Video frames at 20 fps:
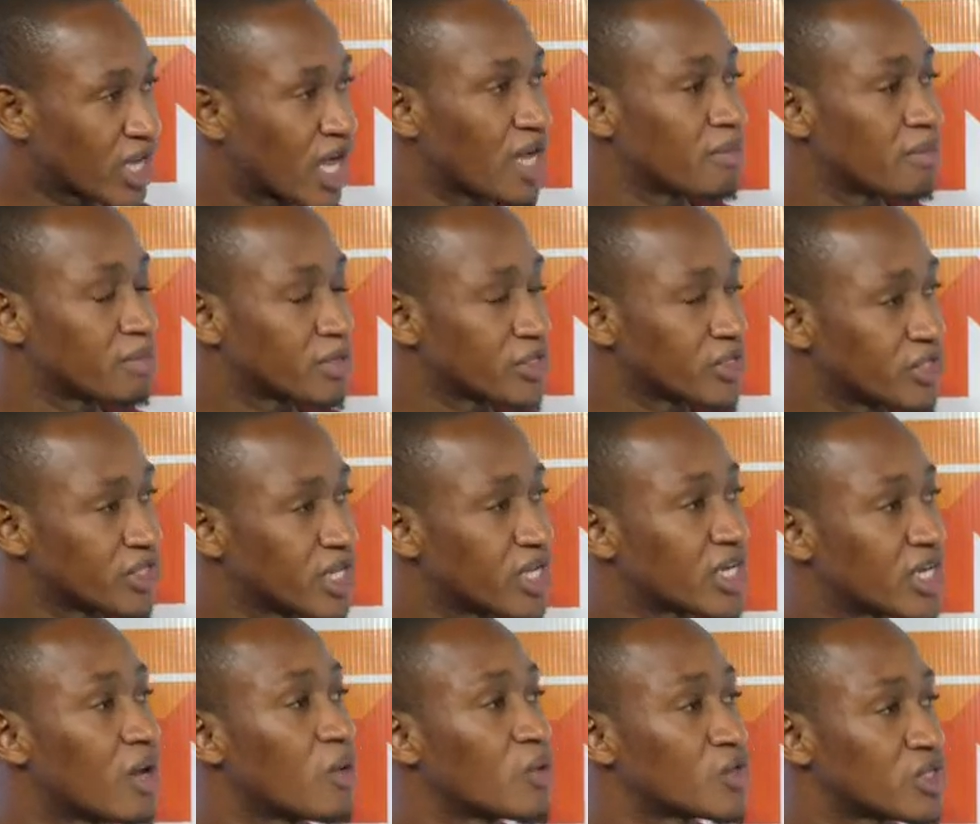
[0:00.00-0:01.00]
and present
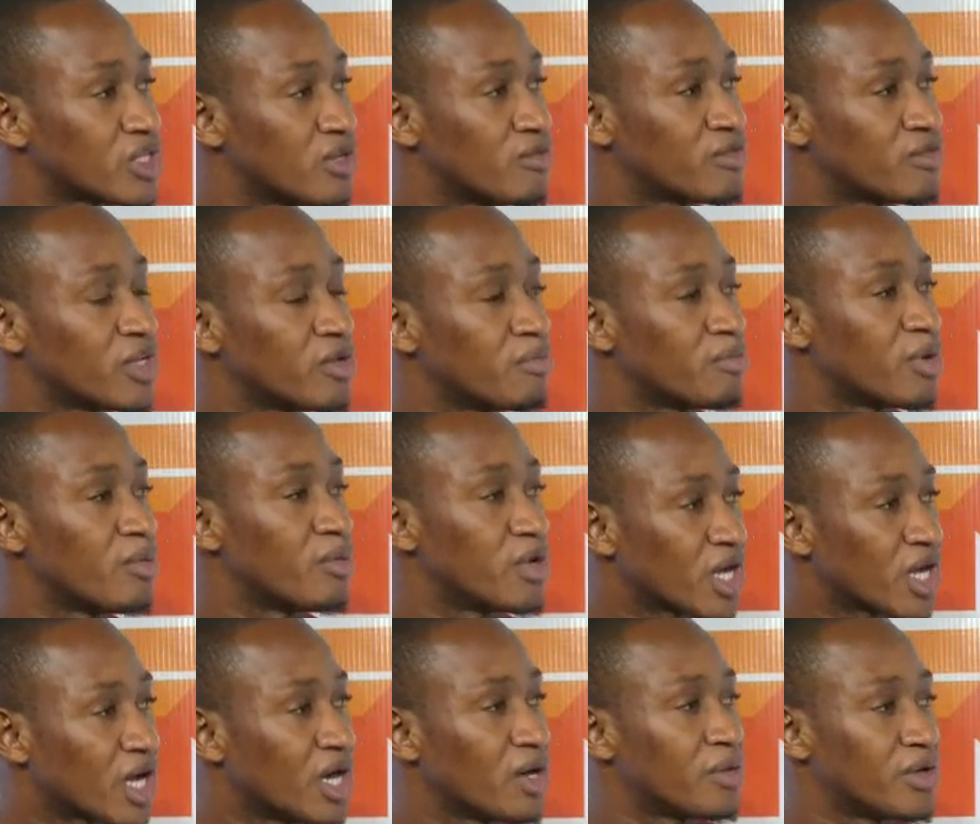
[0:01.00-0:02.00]
ourselves to the
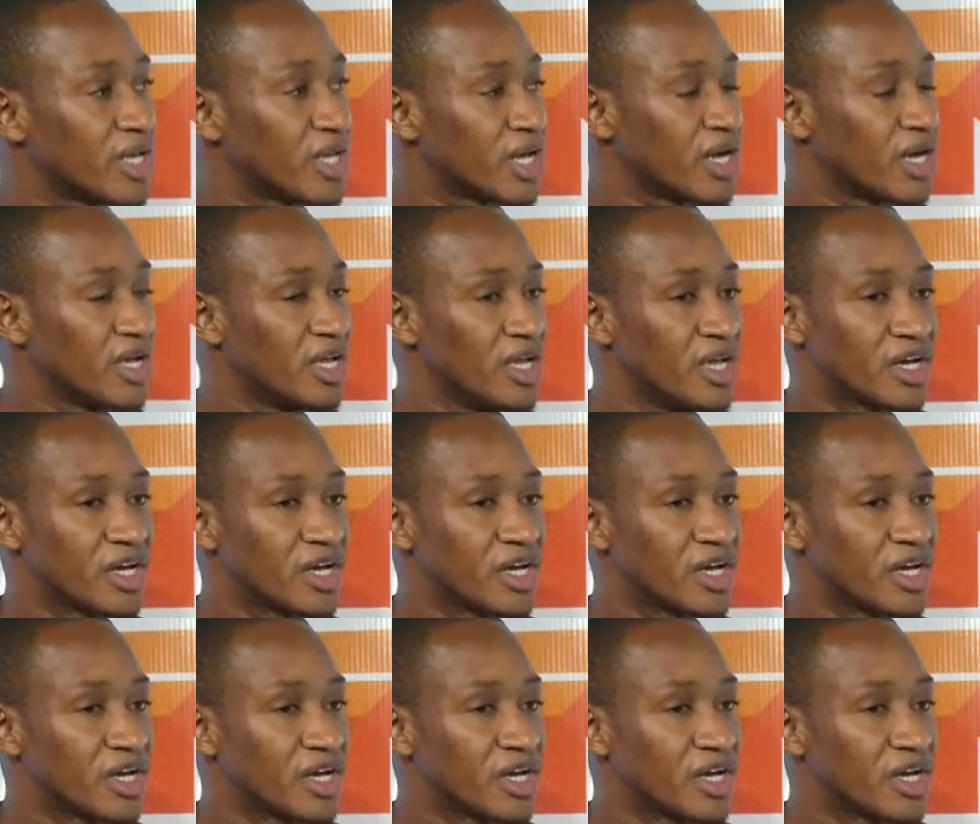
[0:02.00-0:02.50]
public out there